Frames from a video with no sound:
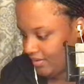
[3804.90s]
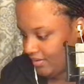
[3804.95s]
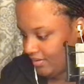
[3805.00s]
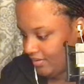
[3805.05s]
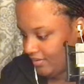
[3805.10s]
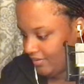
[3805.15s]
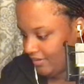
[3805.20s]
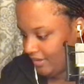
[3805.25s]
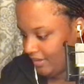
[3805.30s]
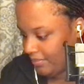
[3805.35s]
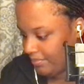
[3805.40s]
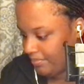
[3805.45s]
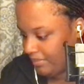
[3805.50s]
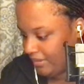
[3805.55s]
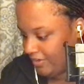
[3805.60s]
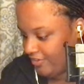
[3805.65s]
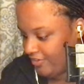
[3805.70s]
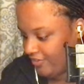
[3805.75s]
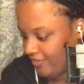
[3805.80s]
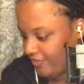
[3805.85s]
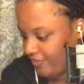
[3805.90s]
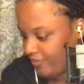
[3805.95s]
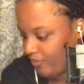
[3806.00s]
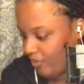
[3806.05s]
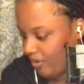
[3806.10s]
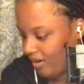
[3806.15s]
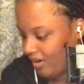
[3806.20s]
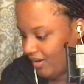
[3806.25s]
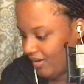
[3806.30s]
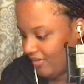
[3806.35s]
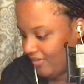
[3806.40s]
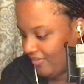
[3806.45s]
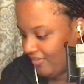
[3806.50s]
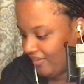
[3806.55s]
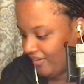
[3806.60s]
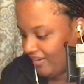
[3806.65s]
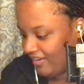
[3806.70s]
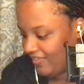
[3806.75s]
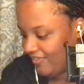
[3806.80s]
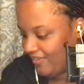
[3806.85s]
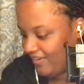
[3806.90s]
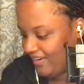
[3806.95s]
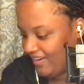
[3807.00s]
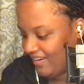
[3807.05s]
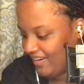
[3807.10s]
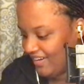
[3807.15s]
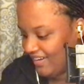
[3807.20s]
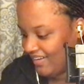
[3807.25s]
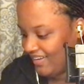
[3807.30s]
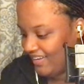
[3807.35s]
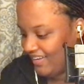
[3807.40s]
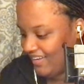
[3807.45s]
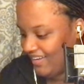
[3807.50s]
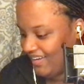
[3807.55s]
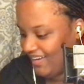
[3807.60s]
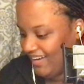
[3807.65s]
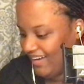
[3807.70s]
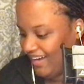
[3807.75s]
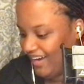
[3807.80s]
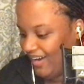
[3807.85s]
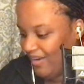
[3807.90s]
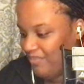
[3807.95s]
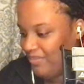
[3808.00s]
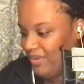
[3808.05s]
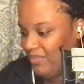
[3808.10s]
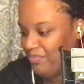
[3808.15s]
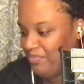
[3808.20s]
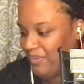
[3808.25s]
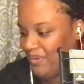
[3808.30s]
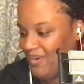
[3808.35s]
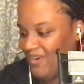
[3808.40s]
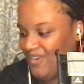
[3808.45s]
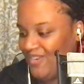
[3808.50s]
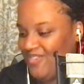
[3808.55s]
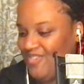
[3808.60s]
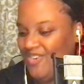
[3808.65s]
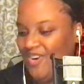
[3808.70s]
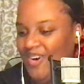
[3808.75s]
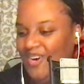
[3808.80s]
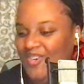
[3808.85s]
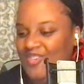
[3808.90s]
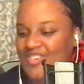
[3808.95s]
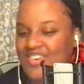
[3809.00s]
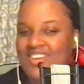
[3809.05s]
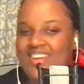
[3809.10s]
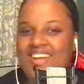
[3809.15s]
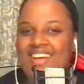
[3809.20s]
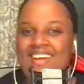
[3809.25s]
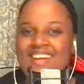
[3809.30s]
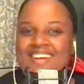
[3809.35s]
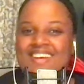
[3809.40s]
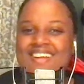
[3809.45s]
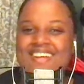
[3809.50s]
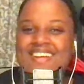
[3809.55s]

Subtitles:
And a bunch of swans and even a hummingbird charging in.